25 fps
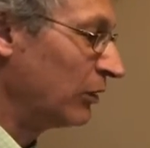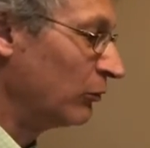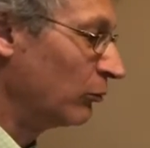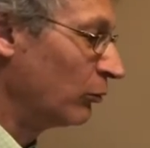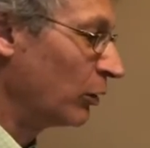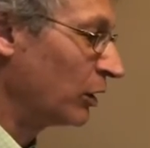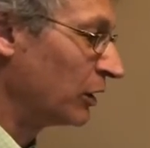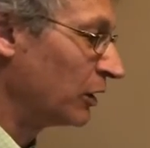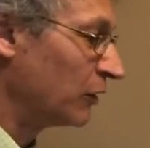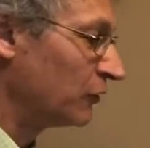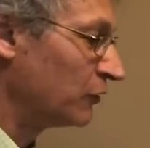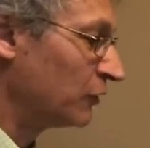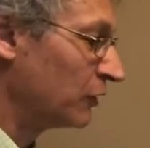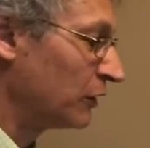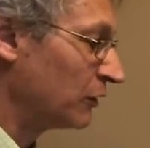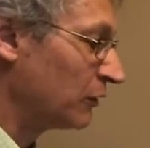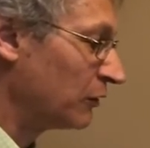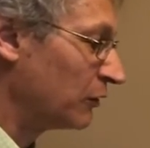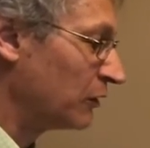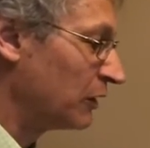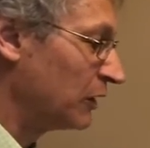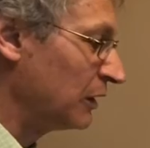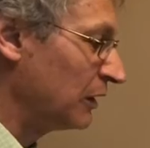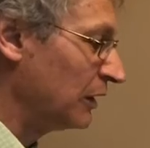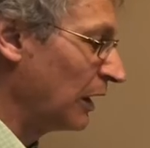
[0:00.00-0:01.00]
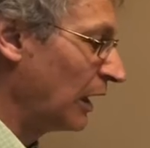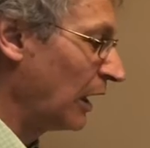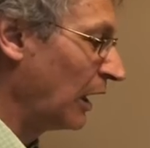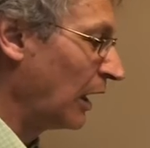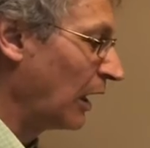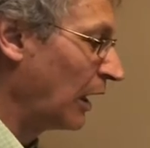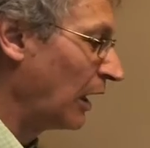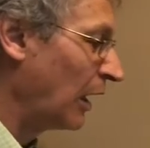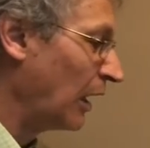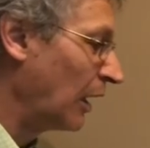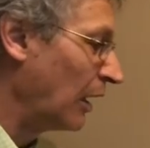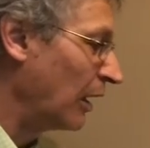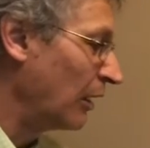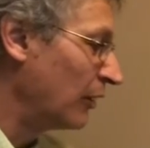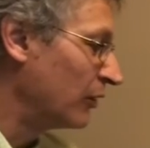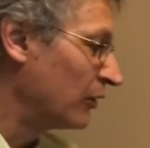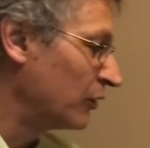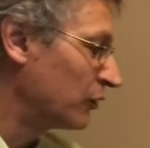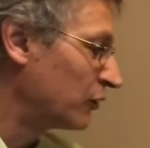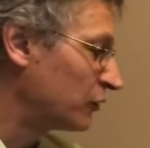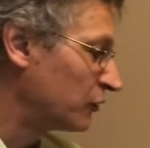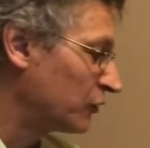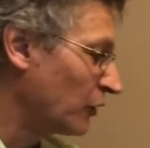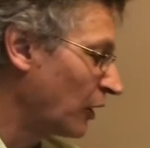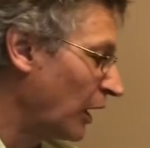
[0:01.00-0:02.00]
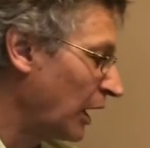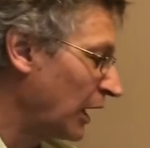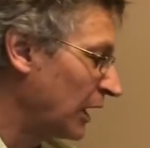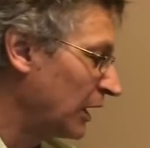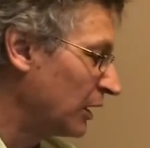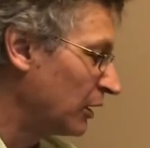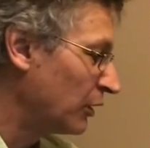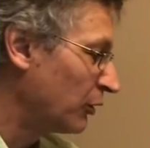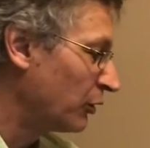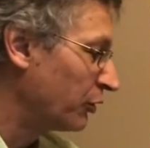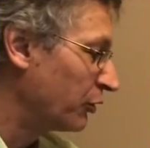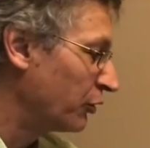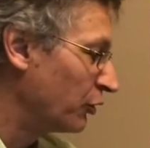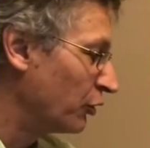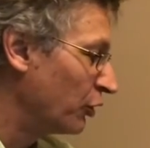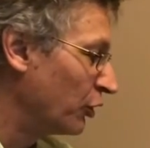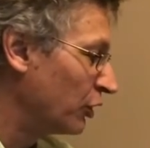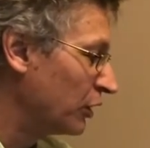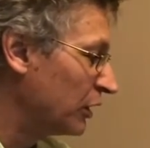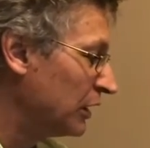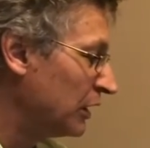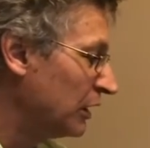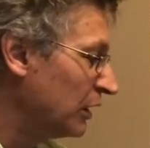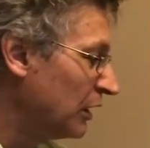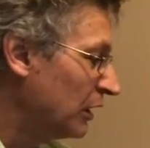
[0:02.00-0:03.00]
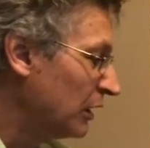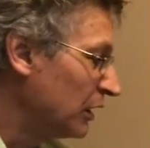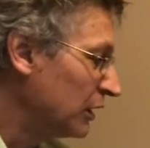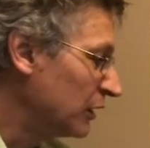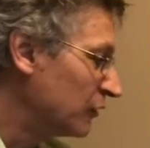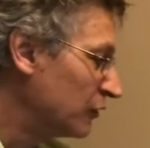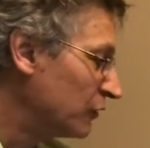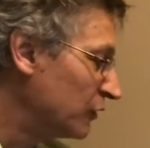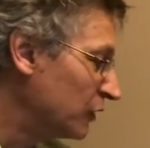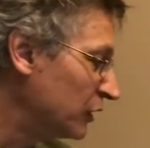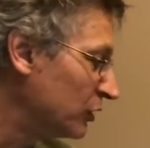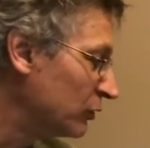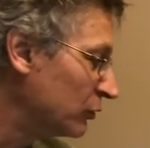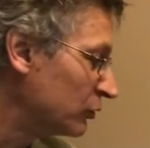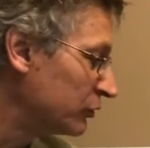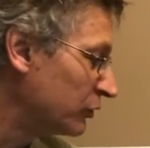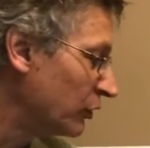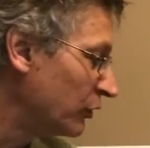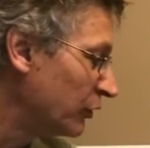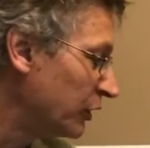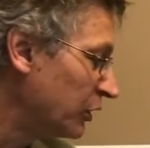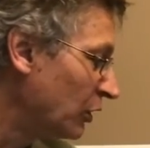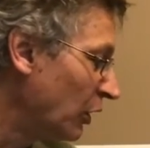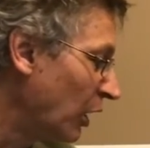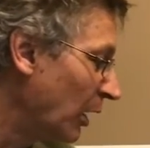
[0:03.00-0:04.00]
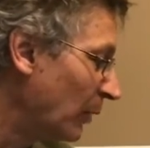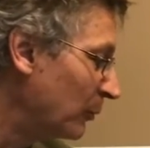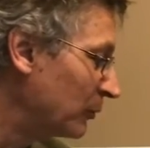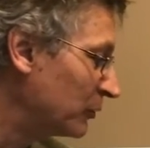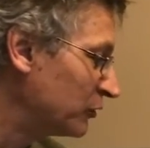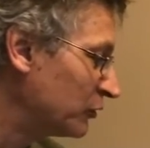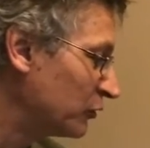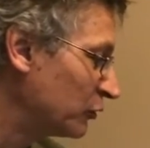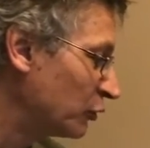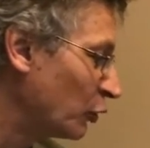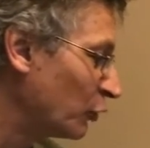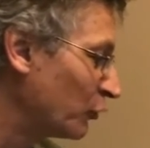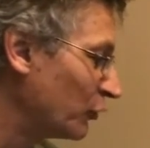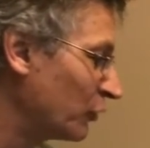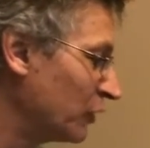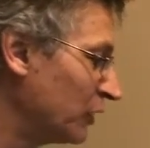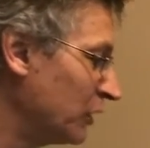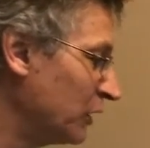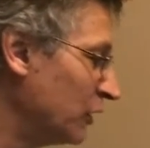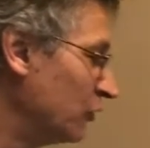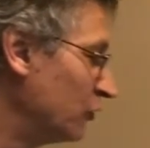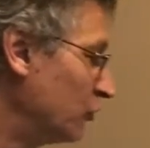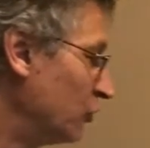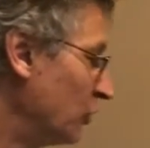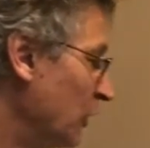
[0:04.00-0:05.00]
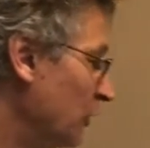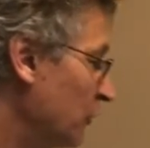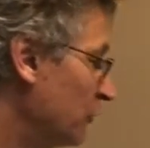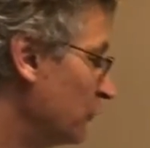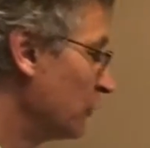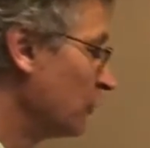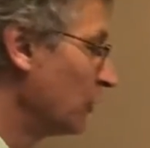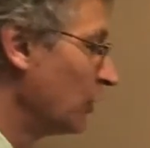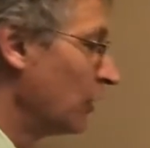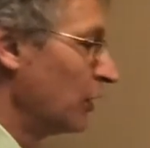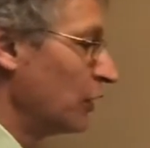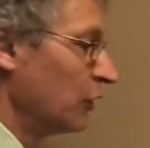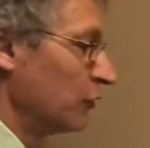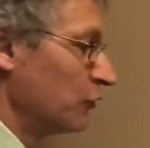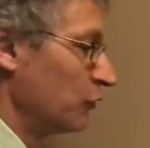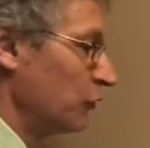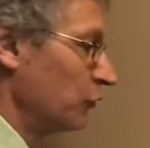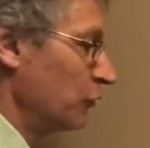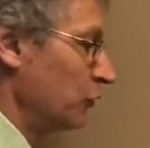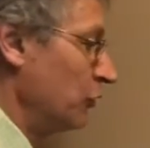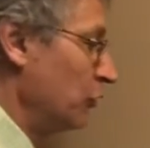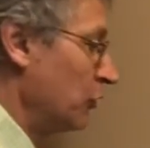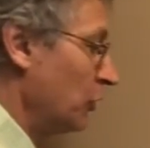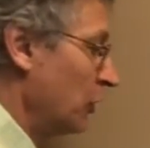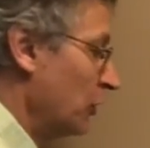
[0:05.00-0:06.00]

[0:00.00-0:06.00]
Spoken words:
What is it? The sine of 30 is equal to the opposite over the adjacent. So you can